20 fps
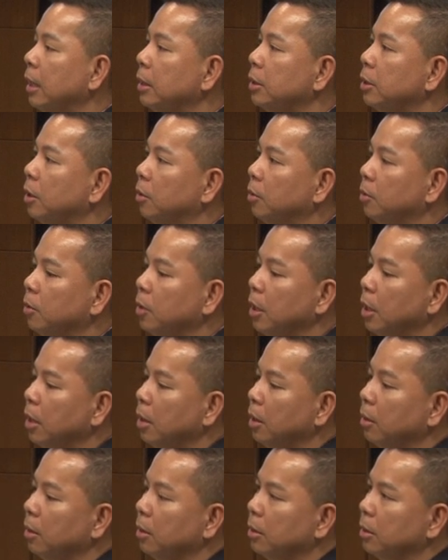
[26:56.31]
So
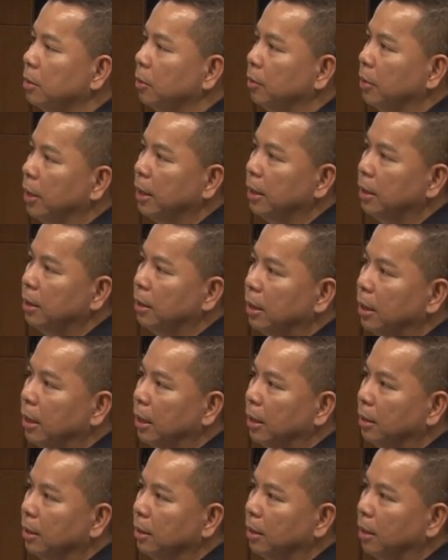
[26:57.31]
so in,
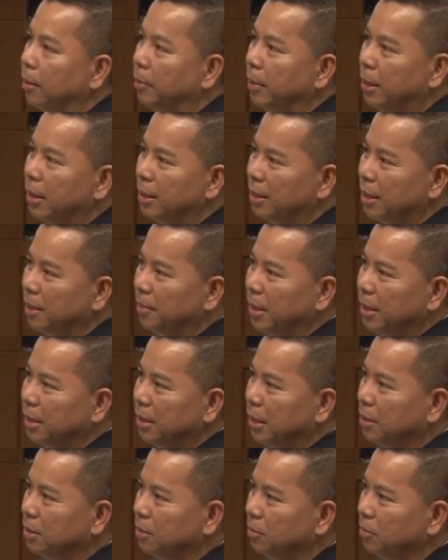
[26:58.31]
it, I mean, does that make
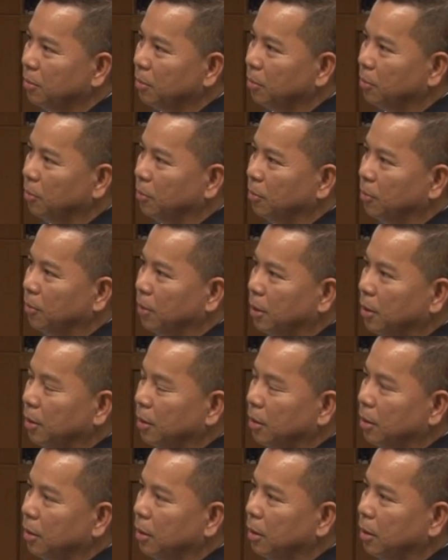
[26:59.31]
sense? Well, I guess
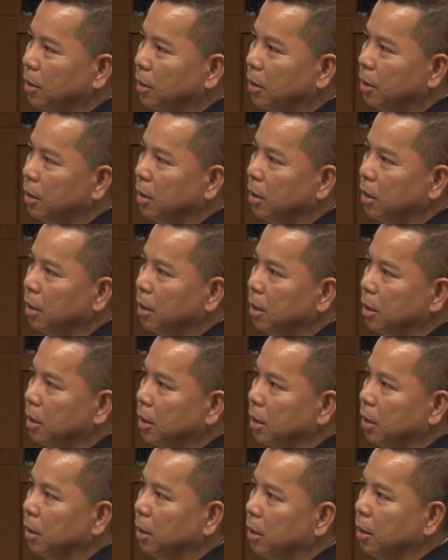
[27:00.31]
if you're
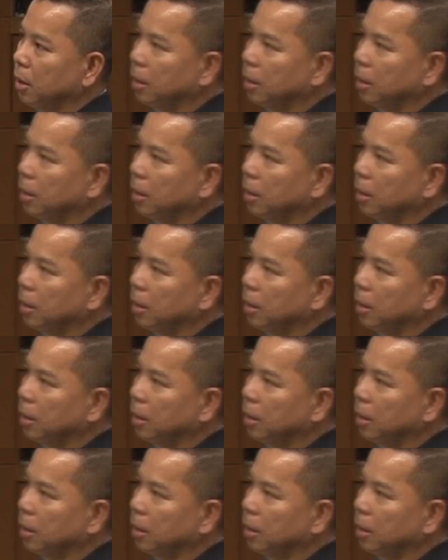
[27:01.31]
contracted with